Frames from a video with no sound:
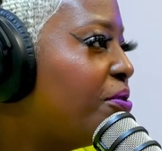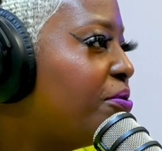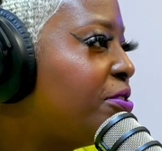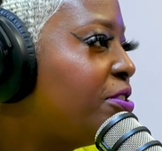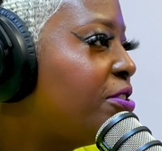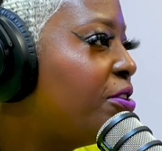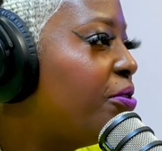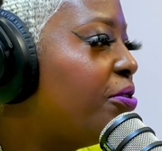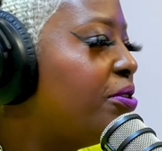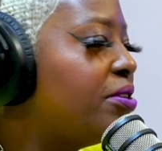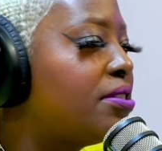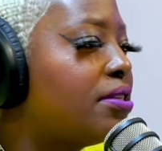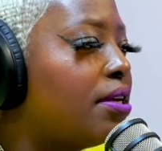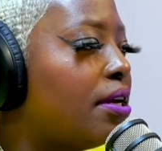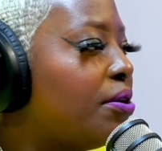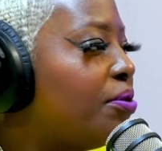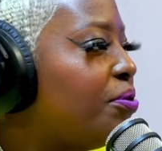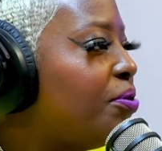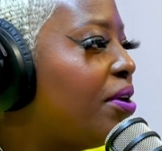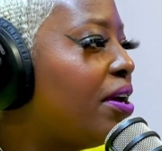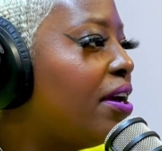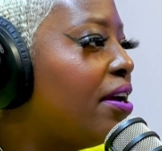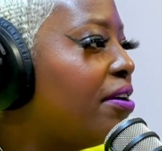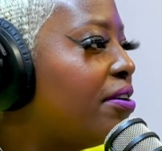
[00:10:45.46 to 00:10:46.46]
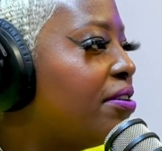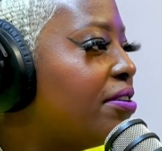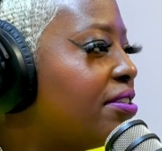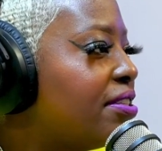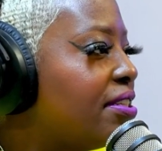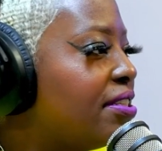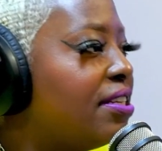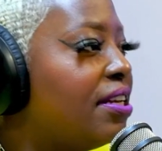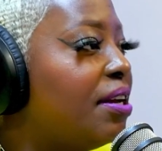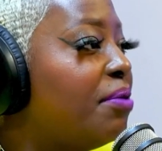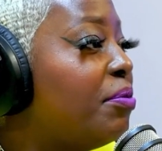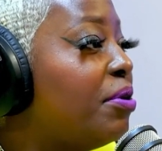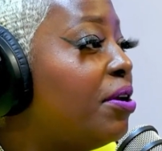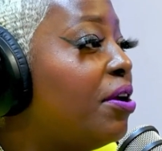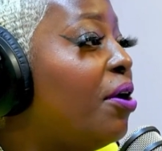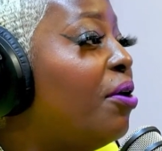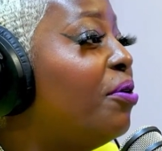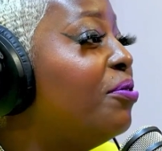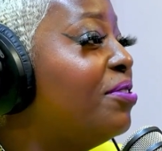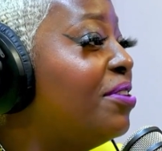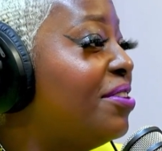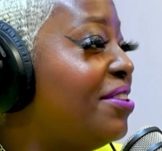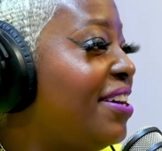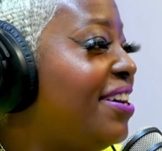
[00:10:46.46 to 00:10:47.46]
So it's like, who cares? And then I'm in a
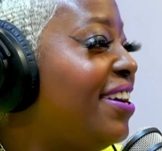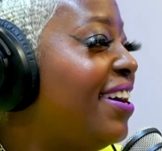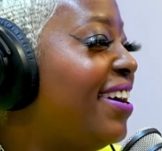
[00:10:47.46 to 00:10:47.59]
whole other